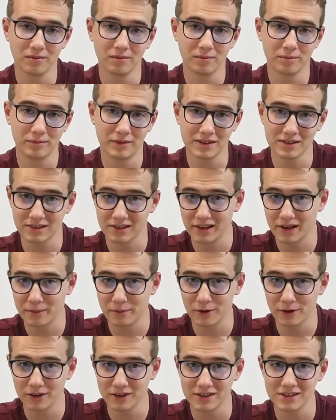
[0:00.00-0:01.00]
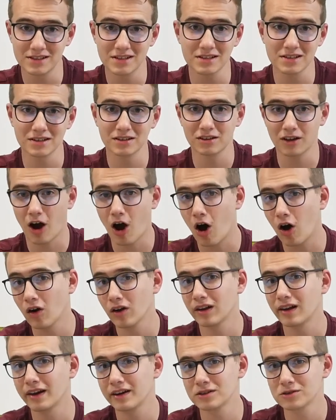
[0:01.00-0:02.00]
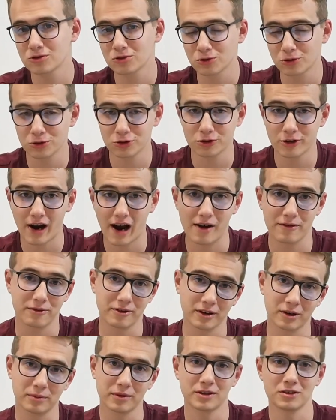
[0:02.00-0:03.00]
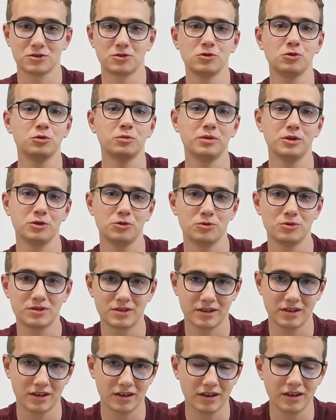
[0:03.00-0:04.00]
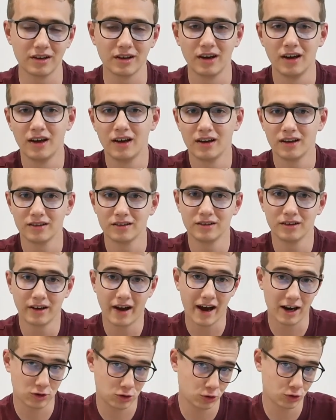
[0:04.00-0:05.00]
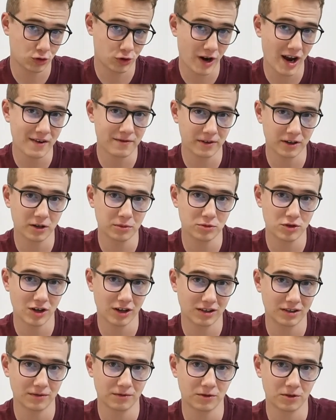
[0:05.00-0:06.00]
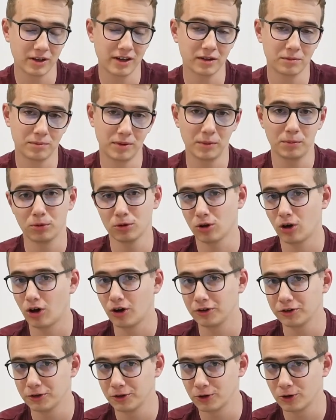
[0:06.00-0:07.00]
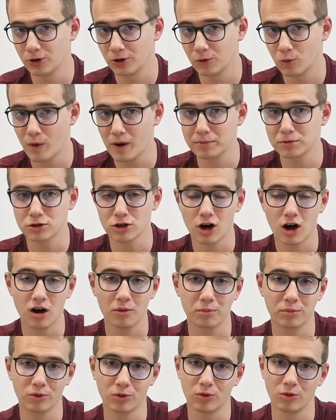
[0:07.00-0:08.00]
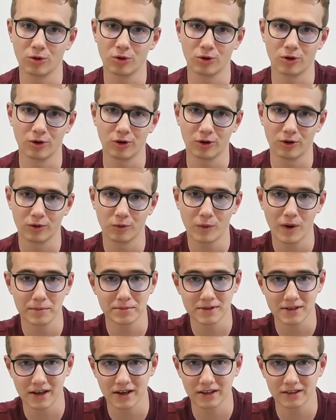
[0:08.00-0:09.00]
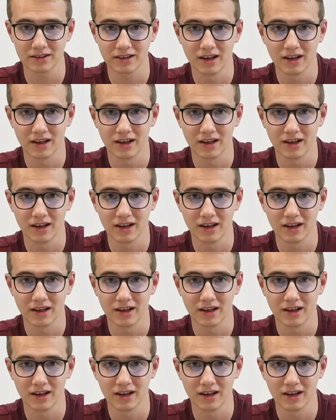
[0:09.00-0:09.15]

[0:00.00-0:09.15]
disclaimer, this isn't online store traffic, because you'd be using the actual traffic objective to get people on your web shop or website.